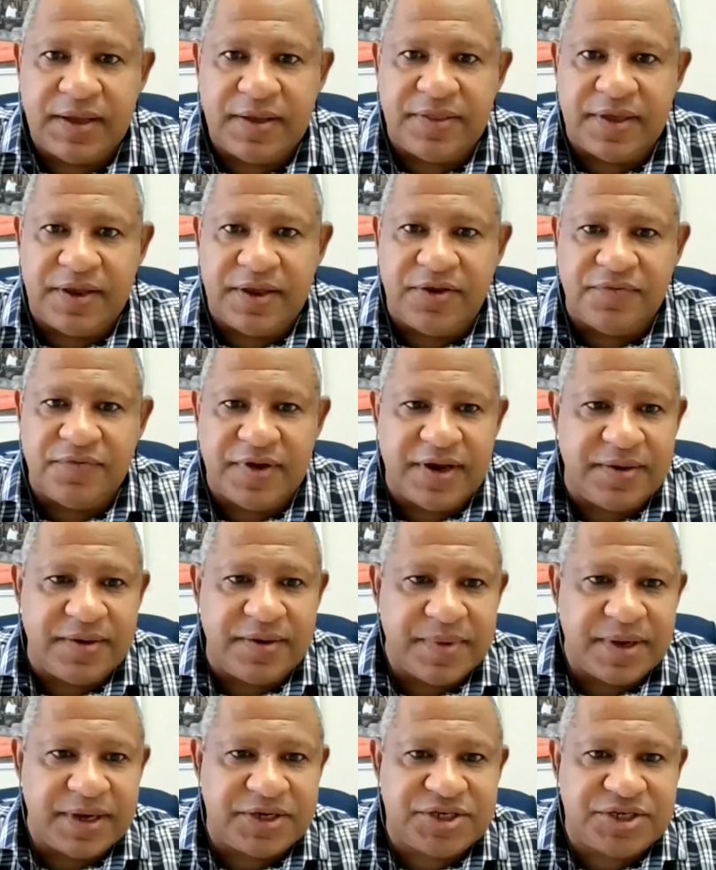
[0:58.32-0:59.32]
Thank you very
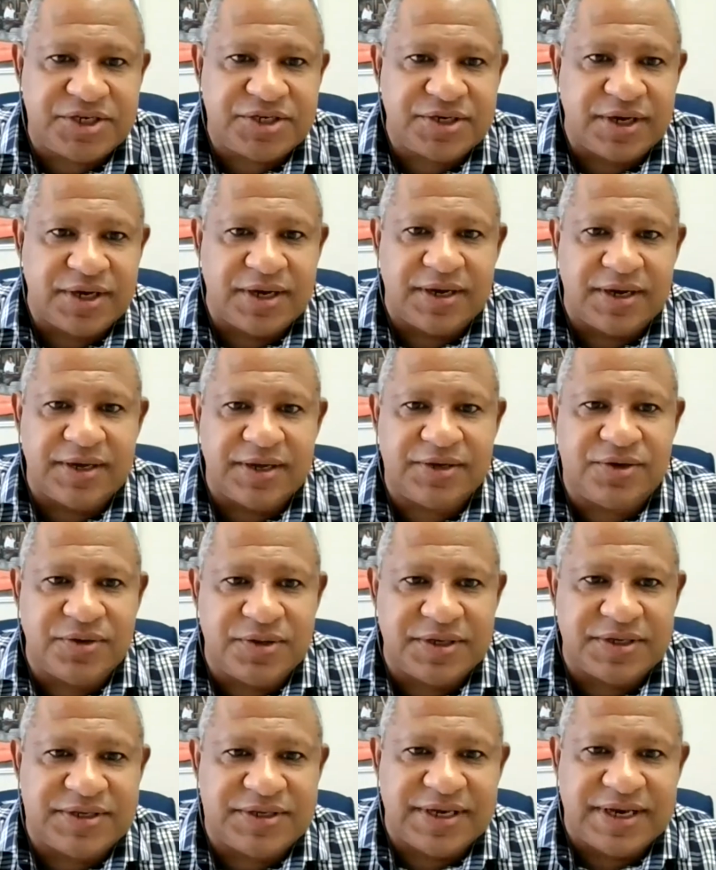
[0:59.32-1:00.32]
much to
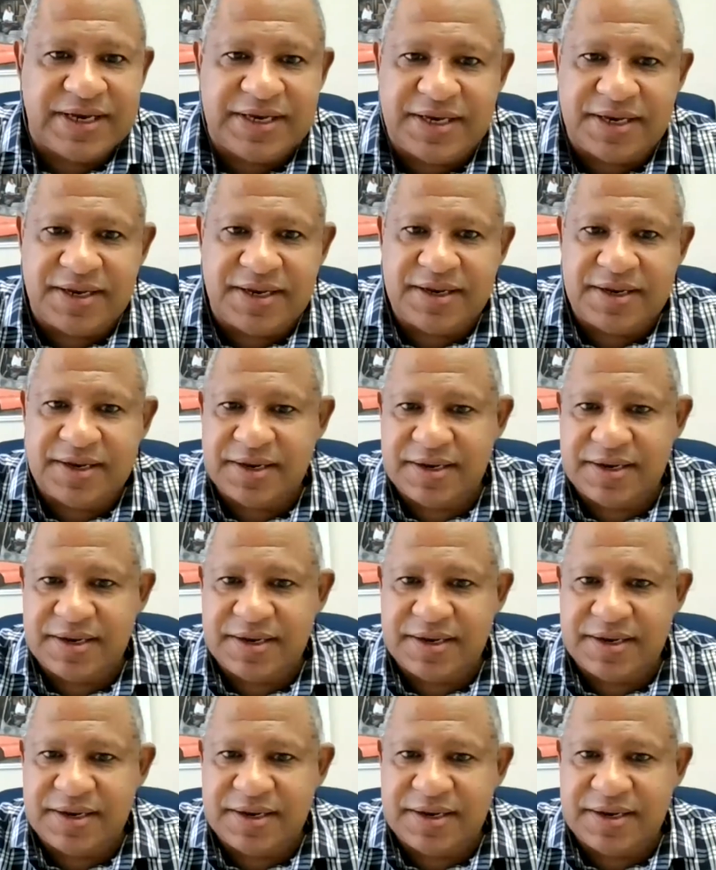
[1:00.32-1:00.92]
the Seriti